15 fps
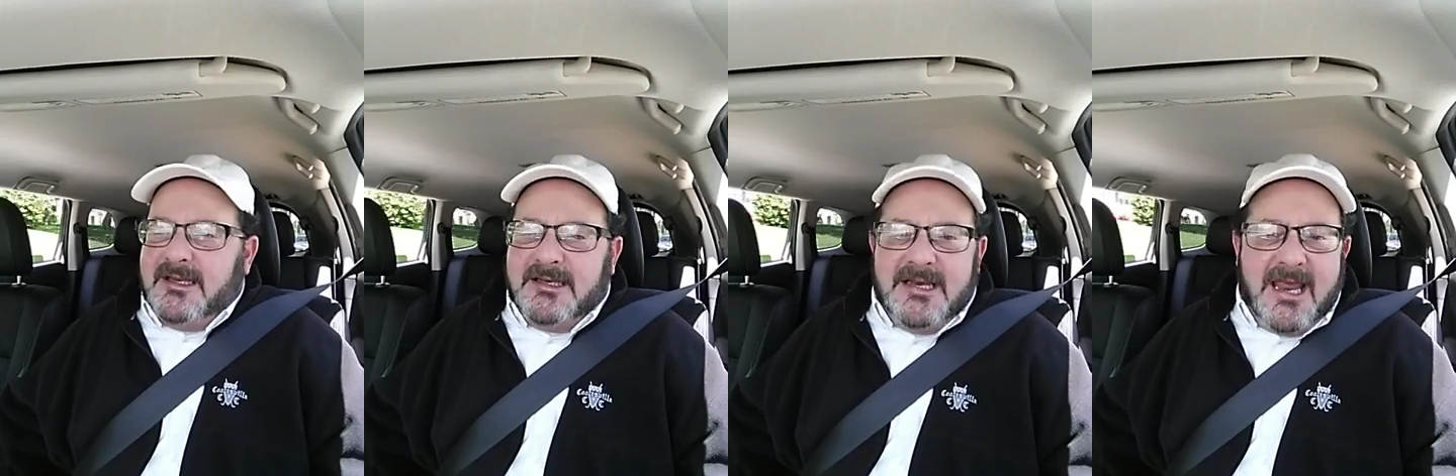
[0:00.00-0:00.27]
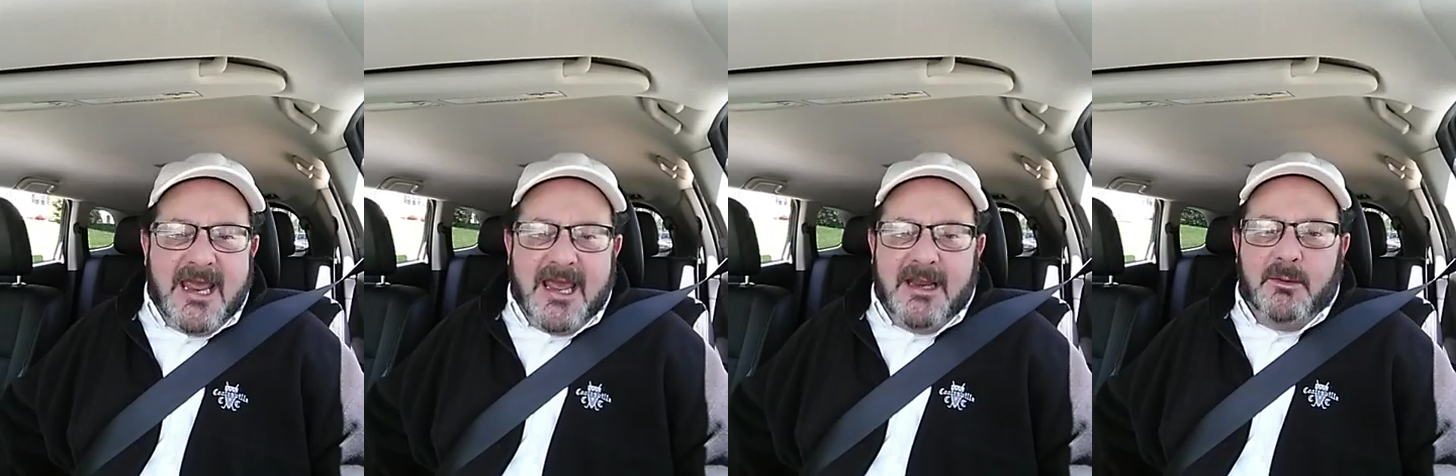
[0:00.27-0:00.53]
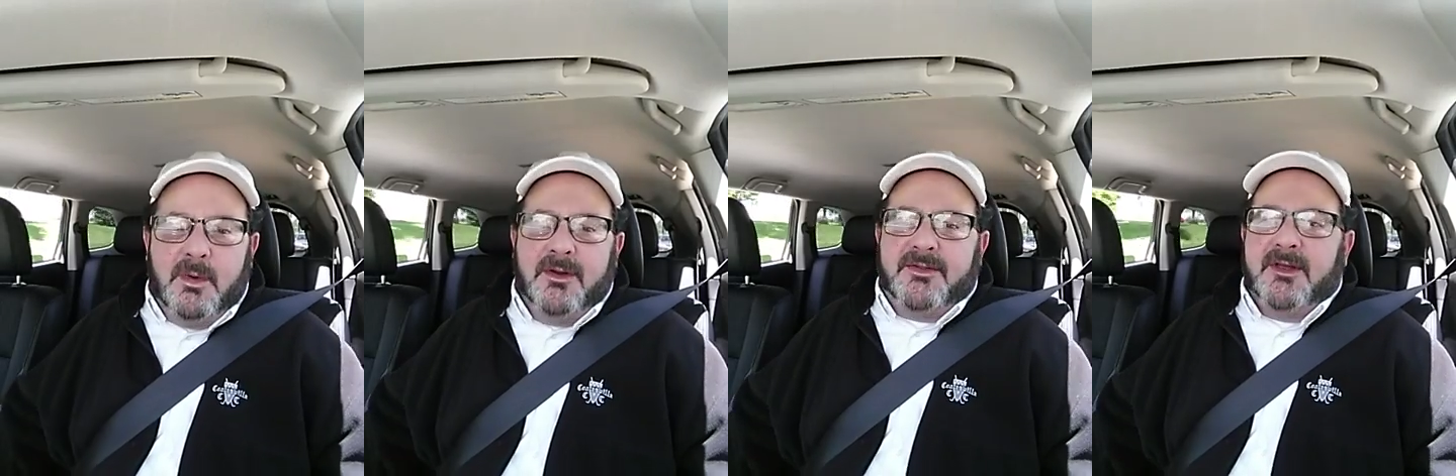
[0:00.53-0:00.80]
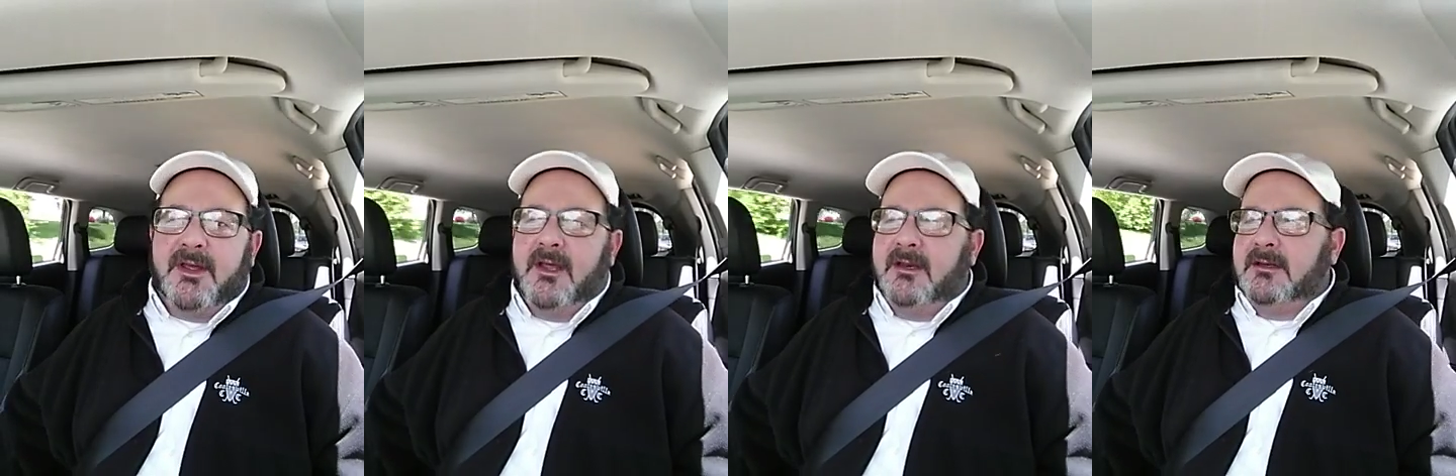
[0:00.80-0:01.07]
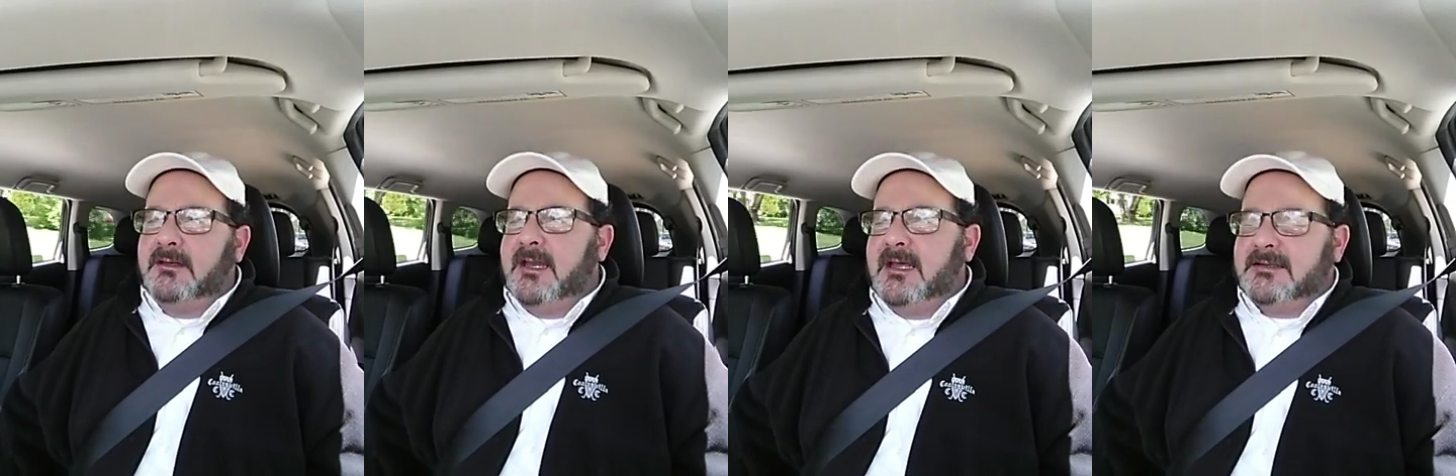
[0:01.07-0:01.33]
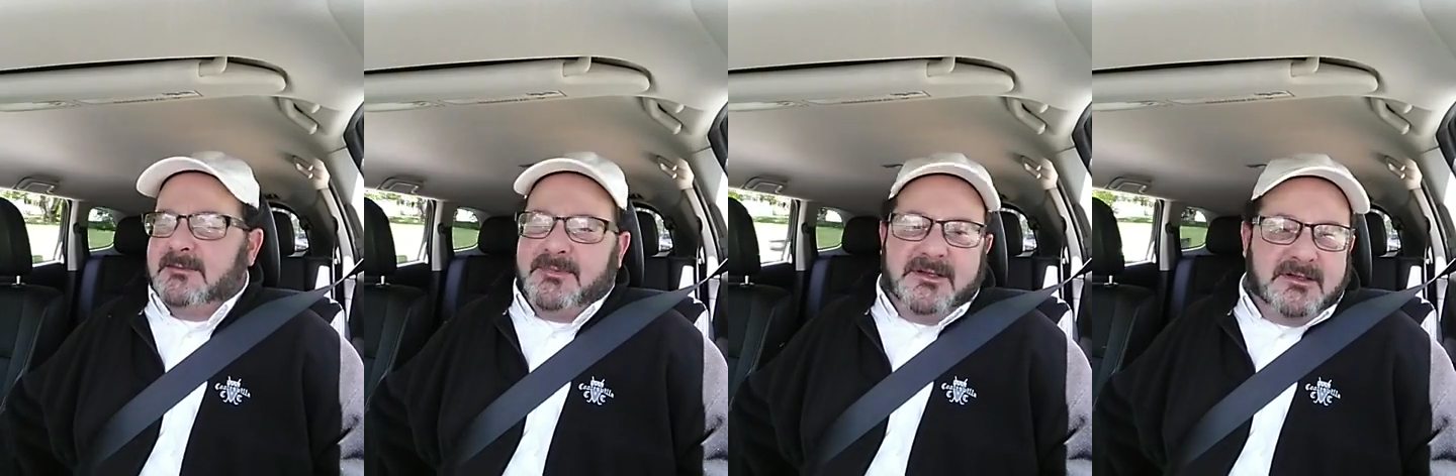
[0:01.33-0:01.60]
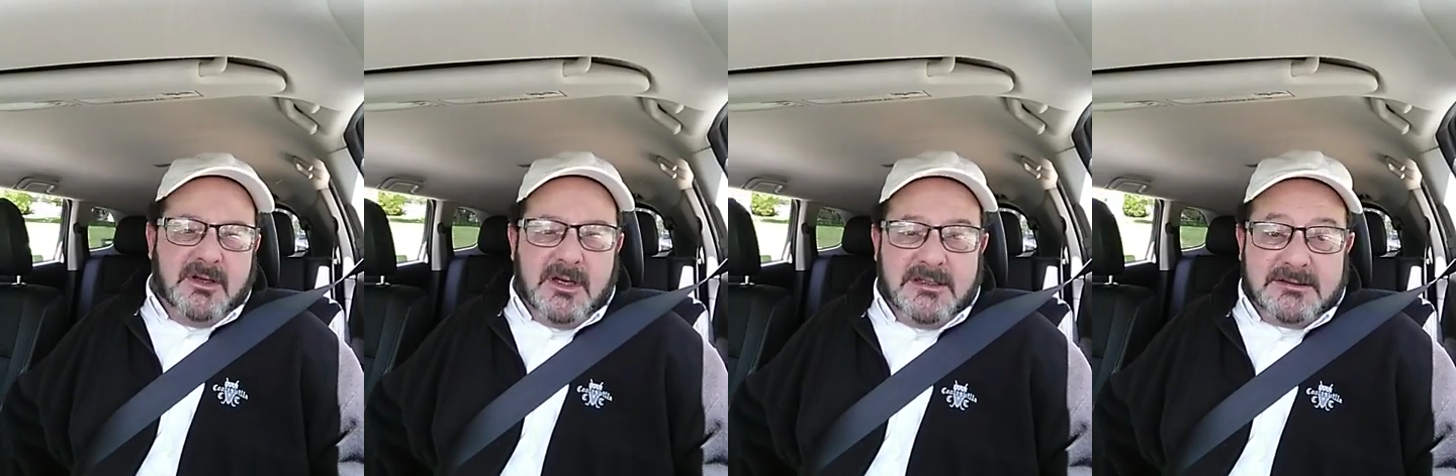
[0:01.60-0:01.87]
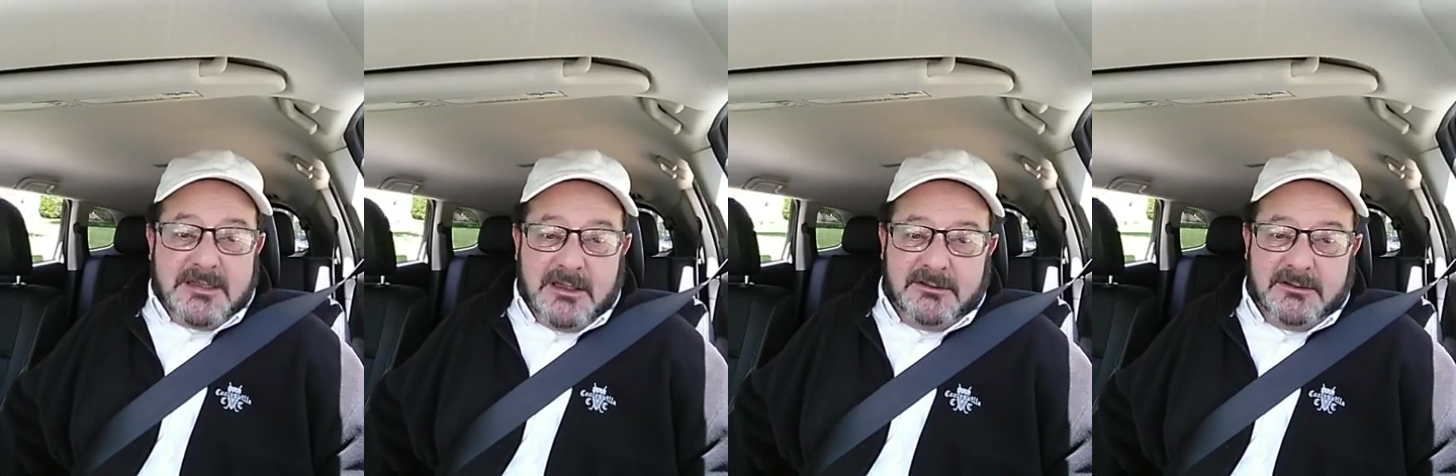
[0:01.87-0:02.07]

hit in the head with it. It hasn't been tossed